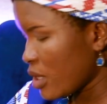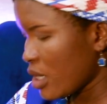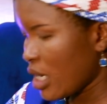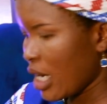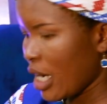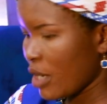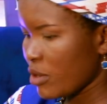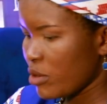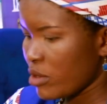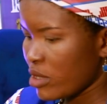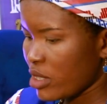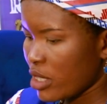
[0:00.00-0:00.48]

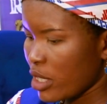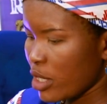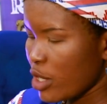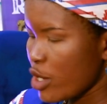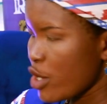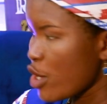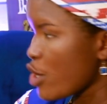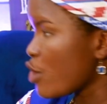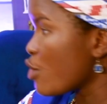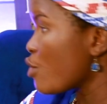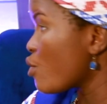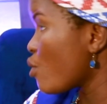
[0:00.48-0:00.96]
And you say,
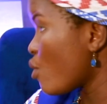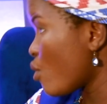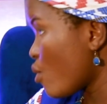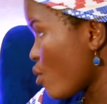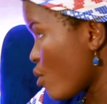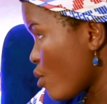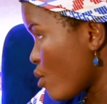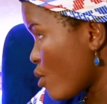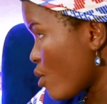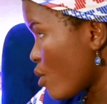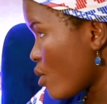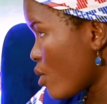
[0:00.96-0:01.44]

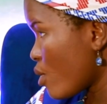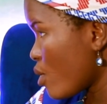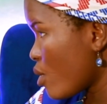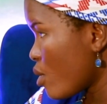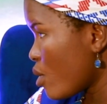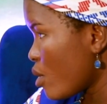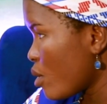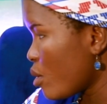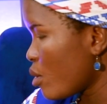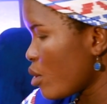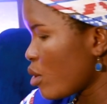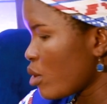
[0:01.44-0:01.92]
no.
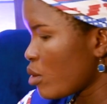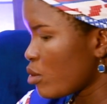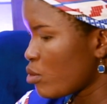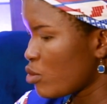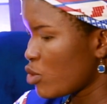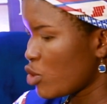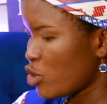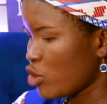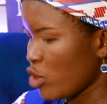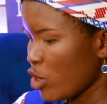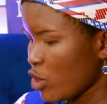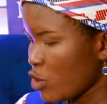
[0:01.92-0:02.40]

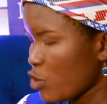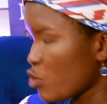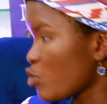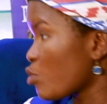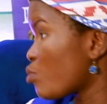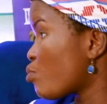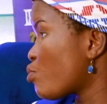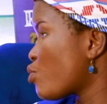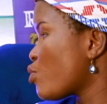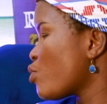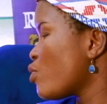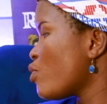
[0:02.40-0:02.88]
Just to
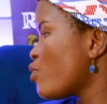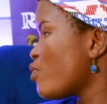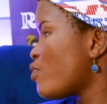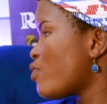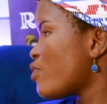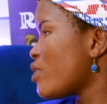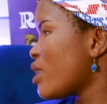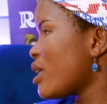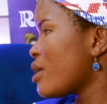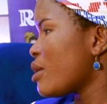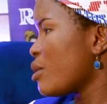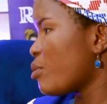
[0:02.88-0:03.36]
prove
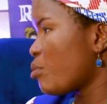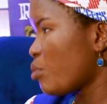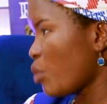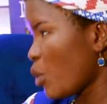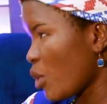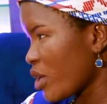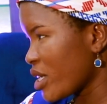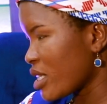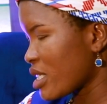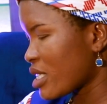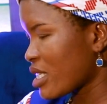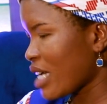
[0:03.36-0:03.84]
a
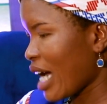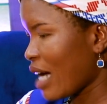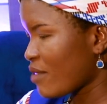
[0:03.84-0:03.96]
point.